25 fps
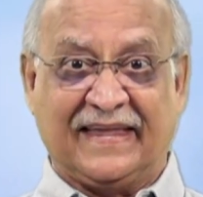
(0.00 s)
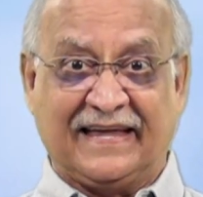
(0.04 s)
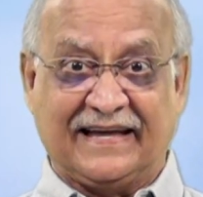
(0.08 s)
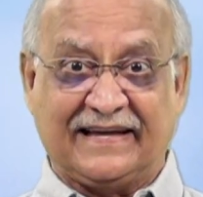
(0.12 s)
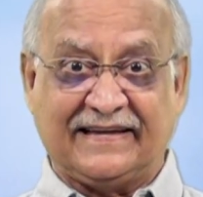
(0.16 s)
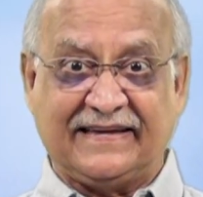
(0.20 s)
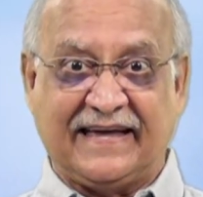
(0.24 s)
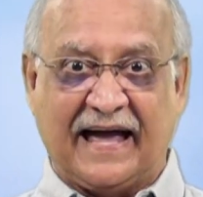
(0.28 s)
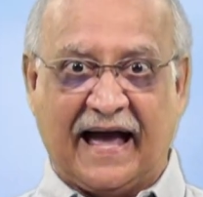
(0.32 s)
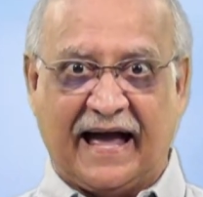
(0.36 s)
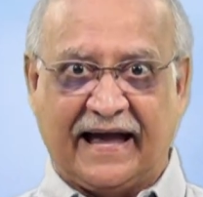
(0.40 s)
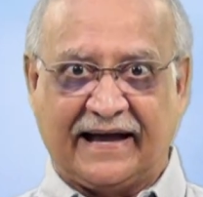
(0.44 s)

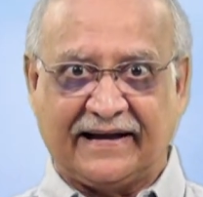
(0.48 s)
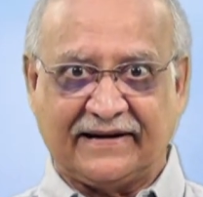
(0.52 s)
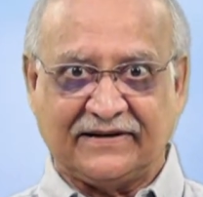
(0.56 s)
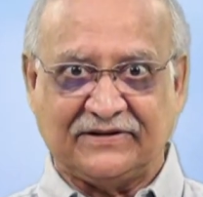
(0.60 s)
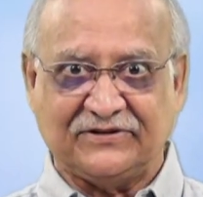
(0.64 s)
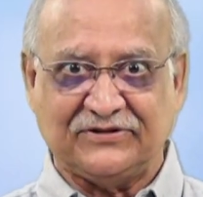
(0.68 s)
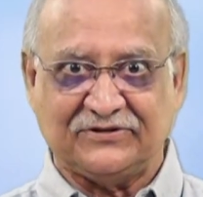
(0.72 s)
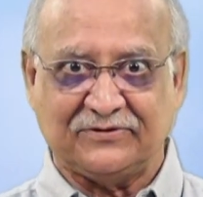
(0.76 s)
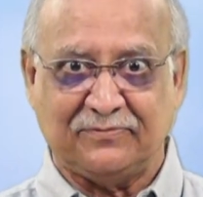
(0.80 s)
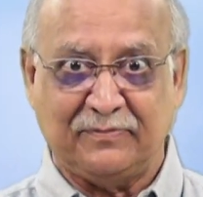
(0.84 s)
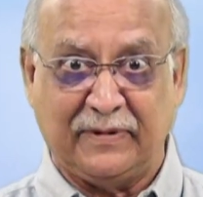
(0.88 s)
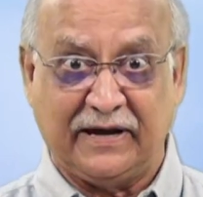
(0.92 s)

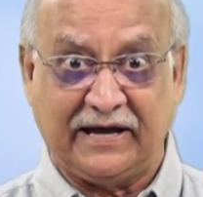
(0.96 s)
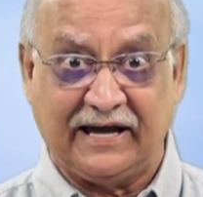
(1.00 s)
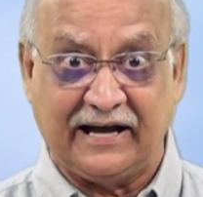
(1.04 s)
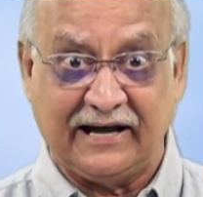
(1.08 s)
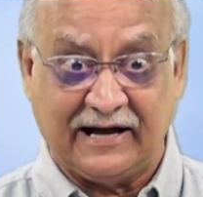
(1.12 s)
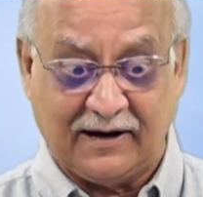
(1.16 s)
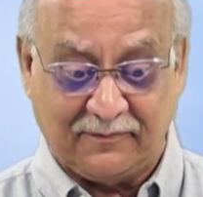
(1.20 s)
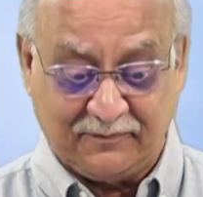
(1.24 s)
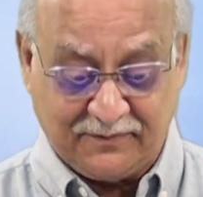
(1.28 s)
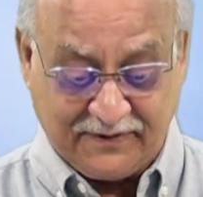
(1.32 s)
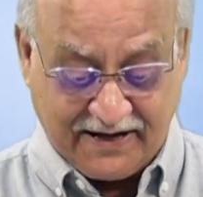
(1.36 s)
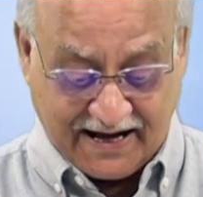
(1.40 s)
Gangs, making
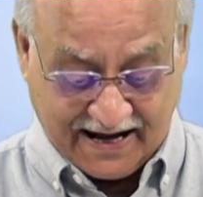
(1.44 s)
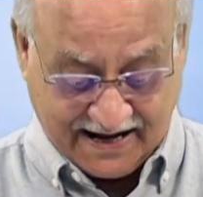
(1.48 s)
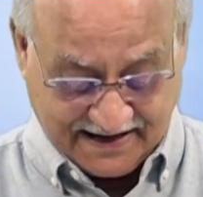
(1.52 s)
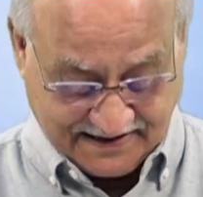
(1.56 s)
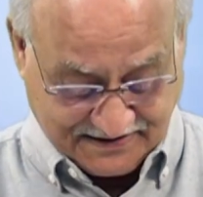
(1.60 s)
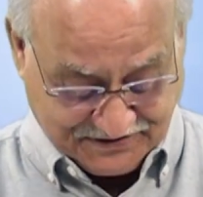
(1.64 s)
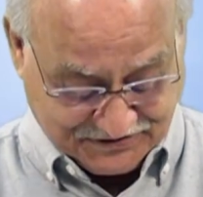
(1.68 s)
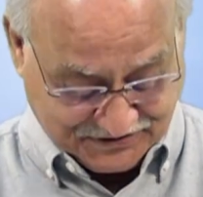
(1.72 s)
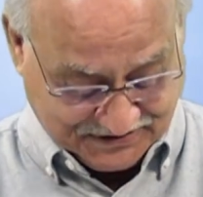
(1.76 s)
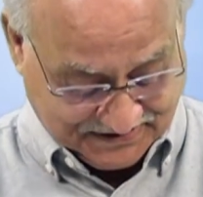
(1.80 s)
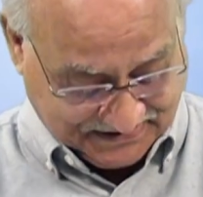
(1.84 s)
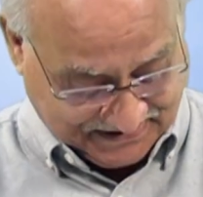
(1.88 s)
up
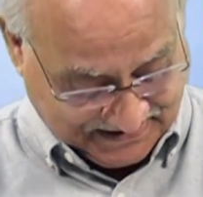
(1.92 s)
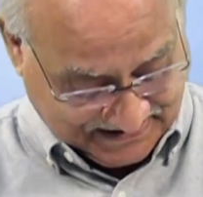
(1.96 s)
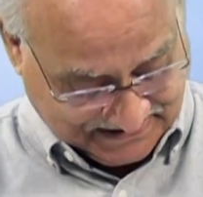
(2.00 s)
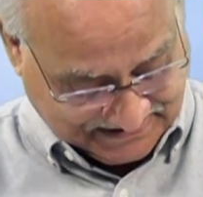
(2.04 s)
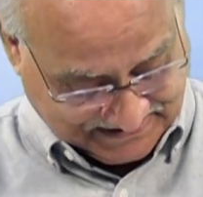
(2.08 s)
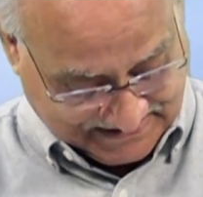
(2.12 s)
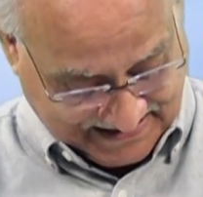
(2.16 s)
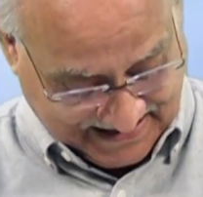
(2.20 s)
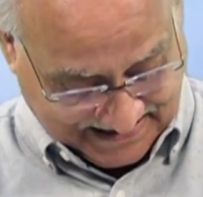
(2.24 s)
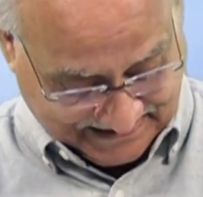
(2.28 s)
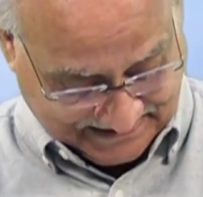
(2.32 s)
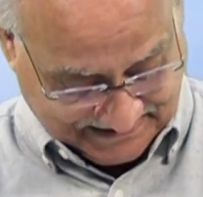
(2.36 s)
gangs and things
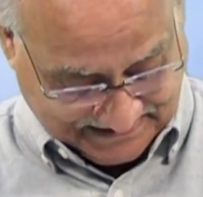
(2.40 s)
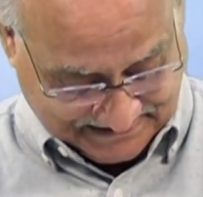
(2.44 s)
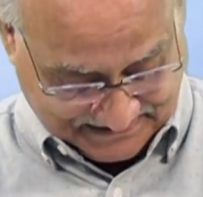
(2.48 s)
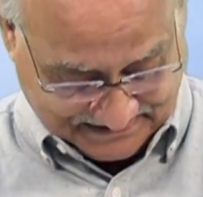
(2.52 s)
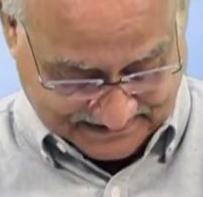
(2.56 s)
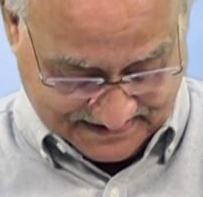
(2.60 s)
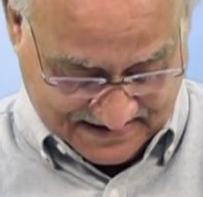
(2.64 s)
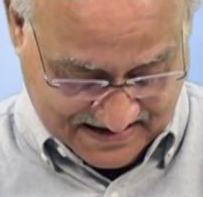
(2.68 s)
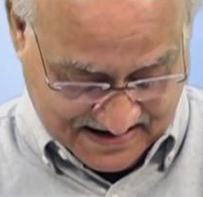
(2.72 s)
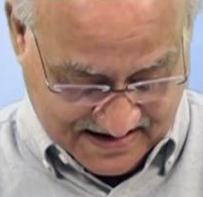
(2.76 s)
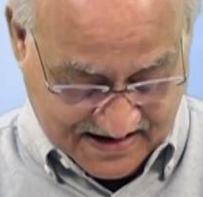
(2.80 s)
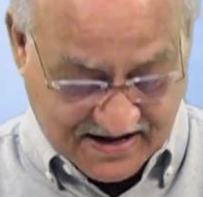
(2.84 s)
like this.
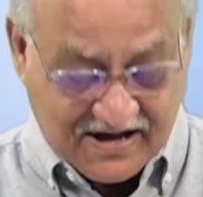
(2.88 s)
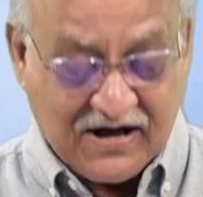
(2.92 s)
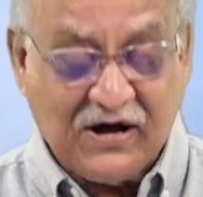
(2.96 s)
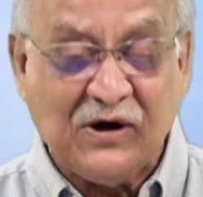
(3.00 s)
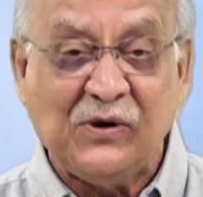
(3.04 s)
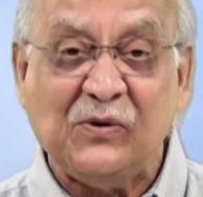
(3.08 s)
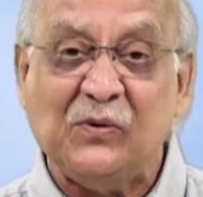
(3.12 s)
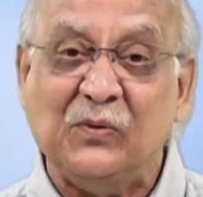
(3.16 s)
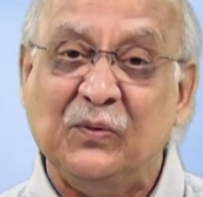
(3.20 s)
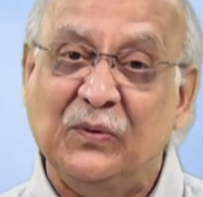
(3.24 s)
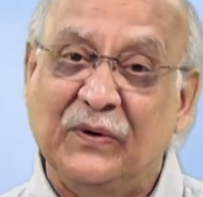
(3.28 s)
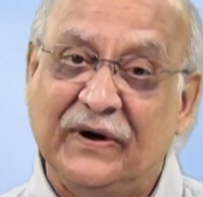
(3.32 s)

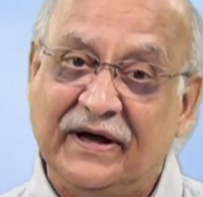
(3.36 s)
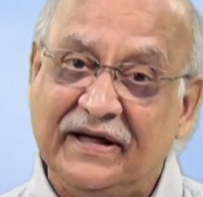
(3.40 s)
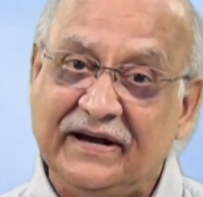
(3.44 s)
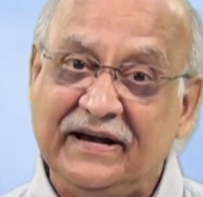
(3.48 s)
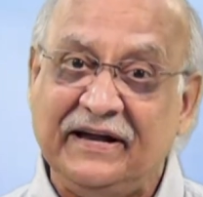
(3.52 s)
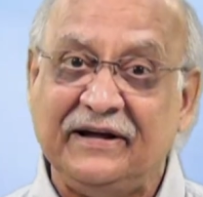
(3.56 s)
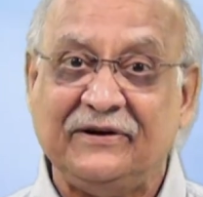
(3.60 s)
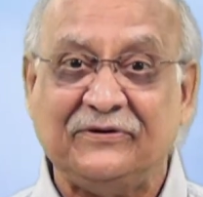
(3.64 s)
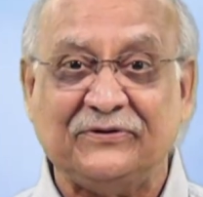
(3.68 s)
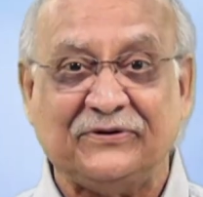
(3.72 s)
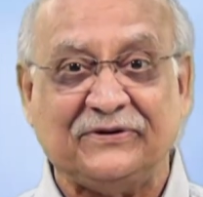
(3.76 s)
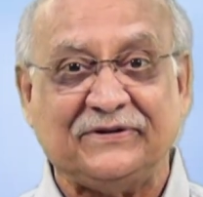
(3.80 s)
Very
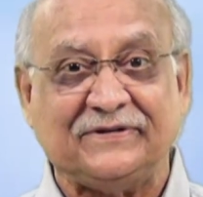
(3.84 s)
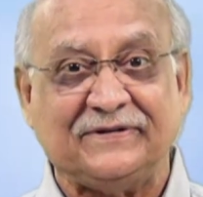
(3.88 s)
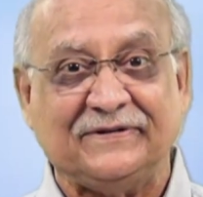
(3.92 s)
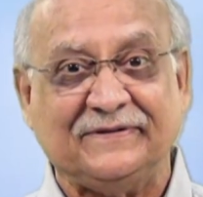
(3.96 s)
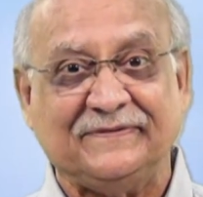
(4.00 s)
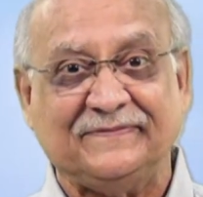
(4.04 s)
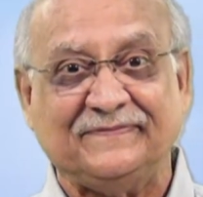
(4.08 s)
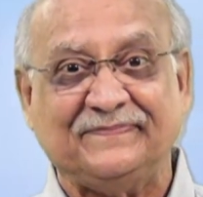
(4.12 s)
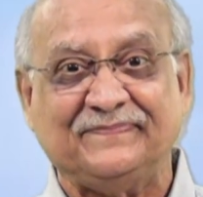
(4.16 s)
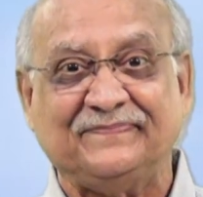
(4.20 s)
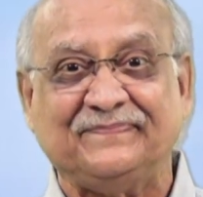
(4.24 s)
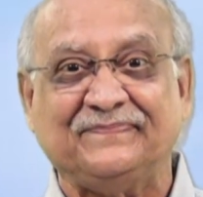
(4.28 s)
good.
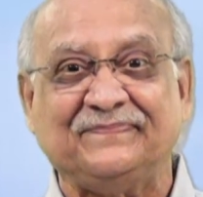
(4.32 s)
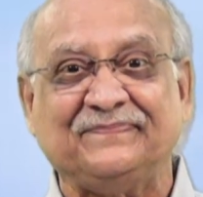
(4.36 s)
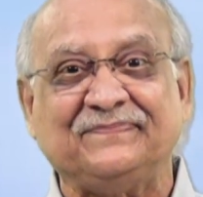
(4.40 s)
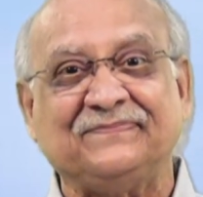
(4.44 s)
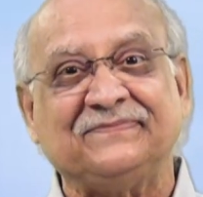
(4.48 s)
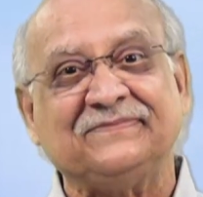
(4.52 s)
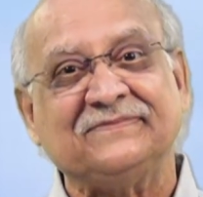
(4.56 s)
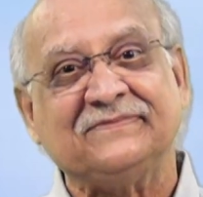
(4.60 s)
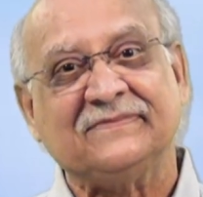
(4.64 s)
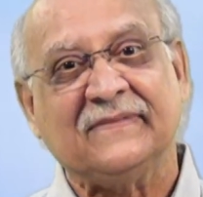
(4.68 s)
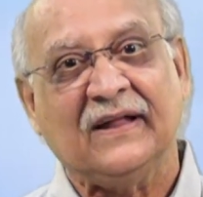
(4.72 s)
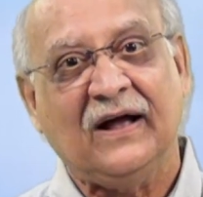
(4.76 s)

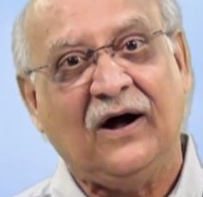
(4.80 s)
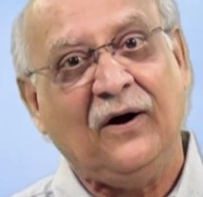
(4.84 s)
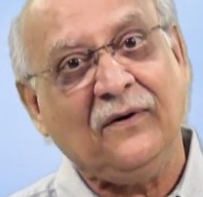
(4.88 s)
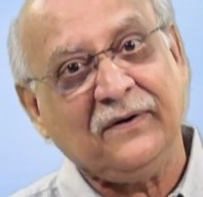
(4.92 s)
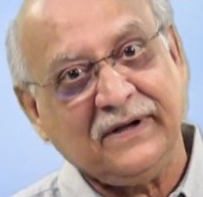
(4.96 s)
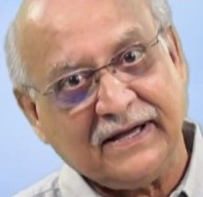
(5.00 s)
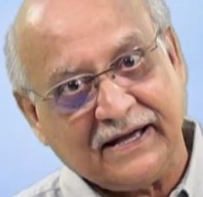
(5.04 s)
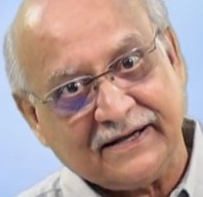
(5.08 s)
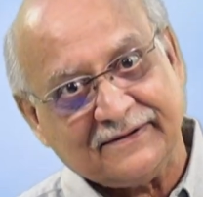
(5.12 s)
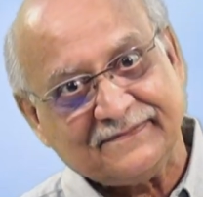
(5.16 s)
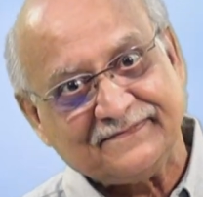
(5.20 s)
Okay.